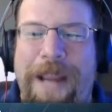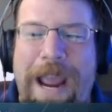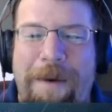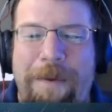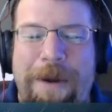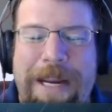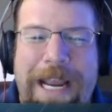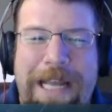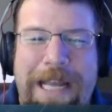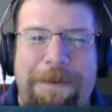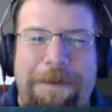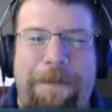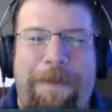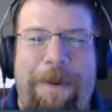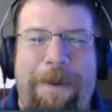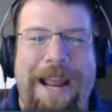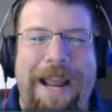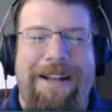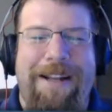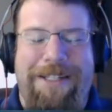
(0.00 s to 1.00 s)
yeah, what have you guys been
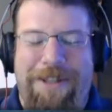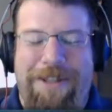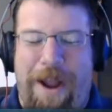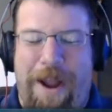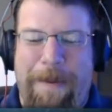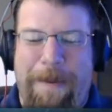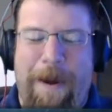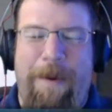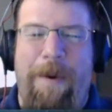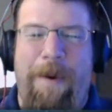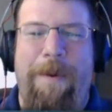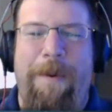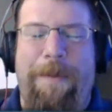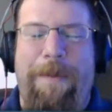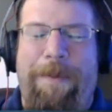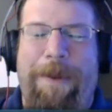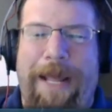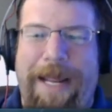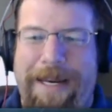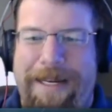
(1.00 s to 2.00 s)
playing? Let's talk about what we've
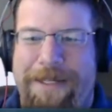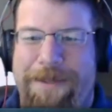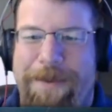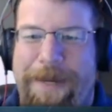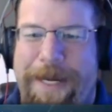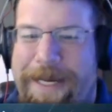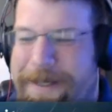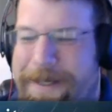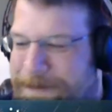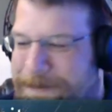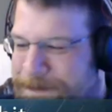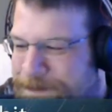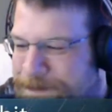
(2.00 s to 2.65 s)
been playing this week.